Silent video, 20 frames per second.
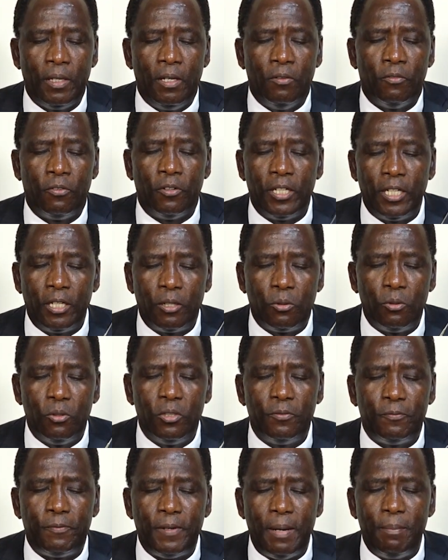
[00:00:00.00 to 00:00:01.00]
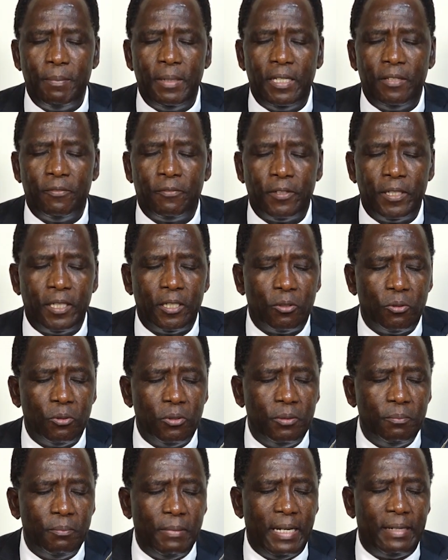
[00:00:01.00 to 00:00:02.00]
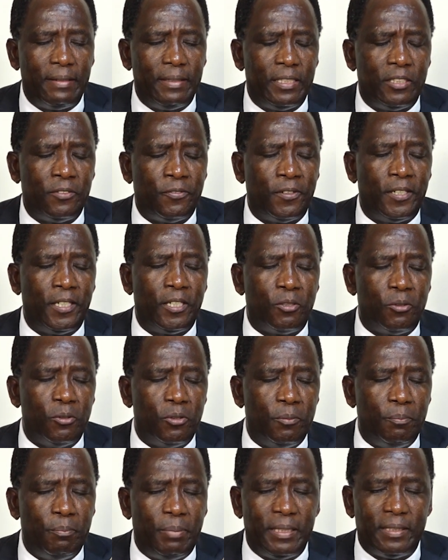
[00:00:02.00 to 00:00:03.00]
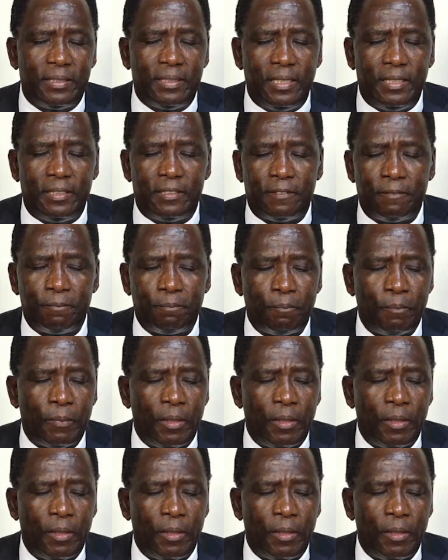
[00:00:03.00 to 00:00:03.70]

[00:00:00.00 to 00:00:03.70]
For a good family, for a good marriage, for a good business,